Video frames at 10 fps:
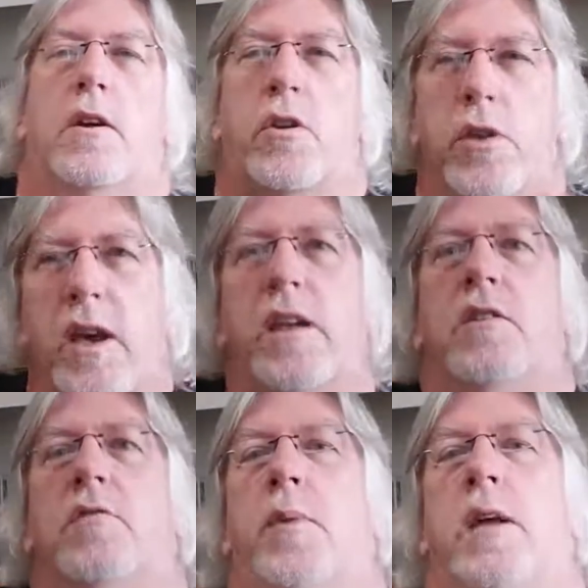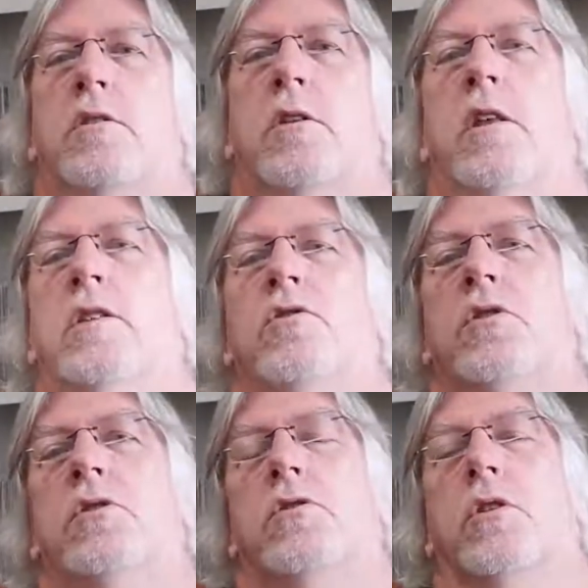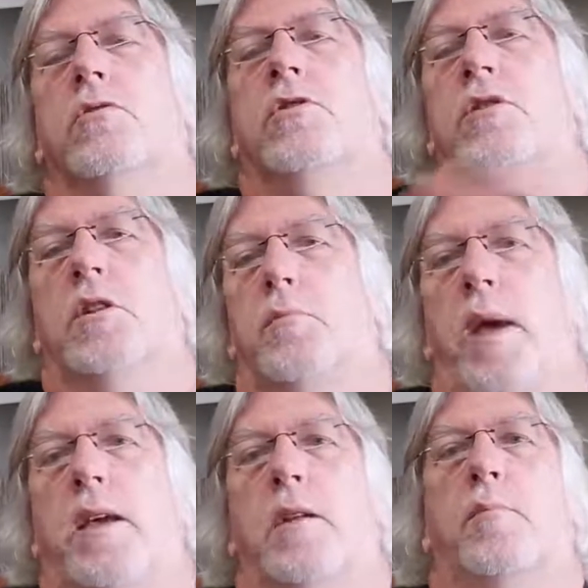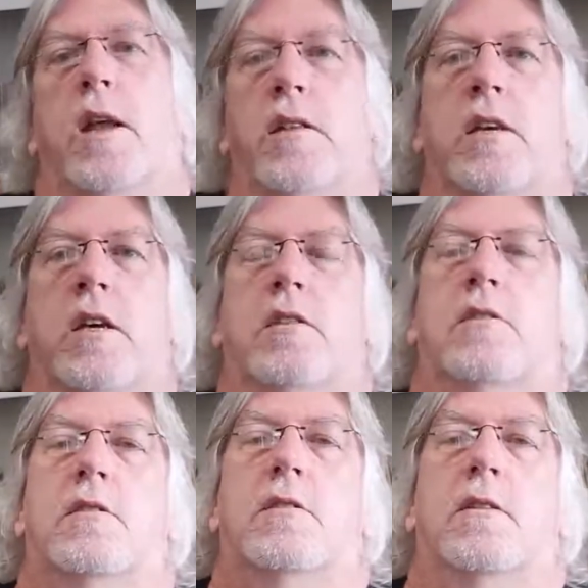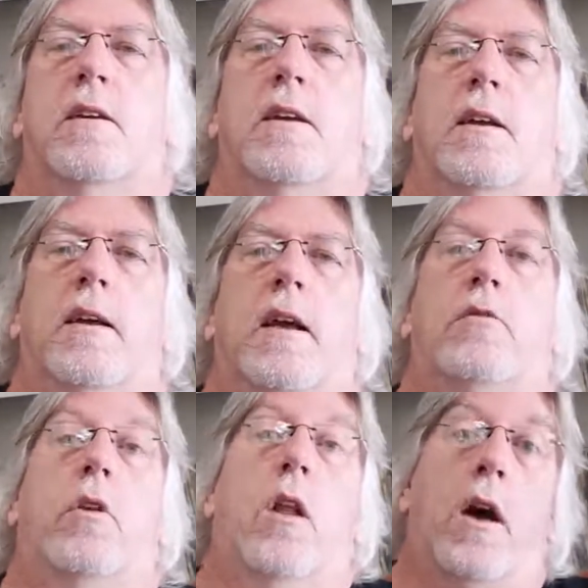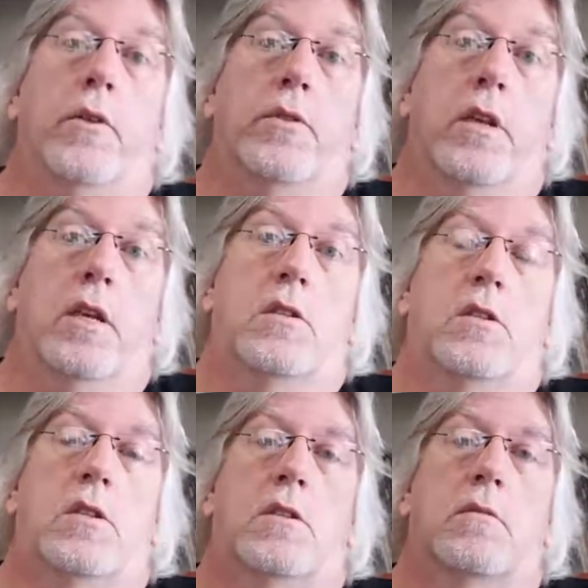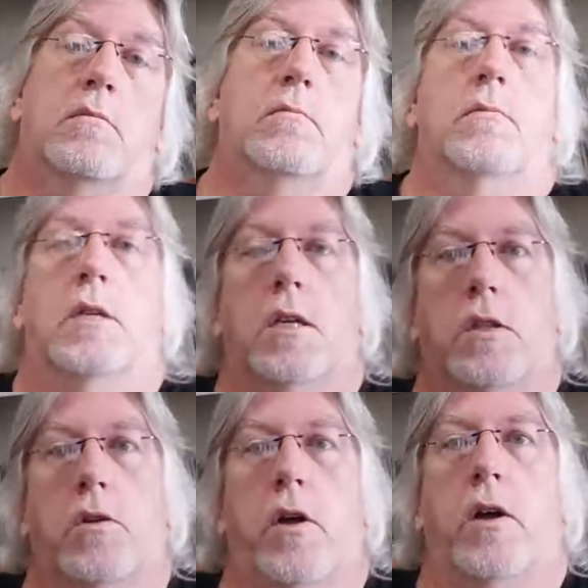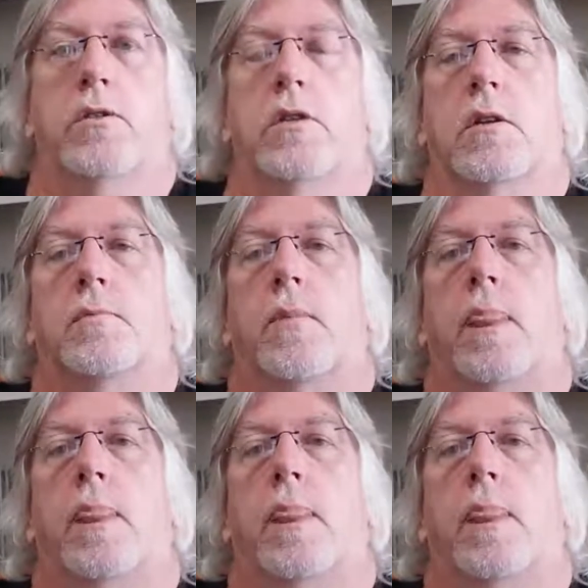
Creative band. They don't just sit back and play the hits and rely on the hits to get the crowds in.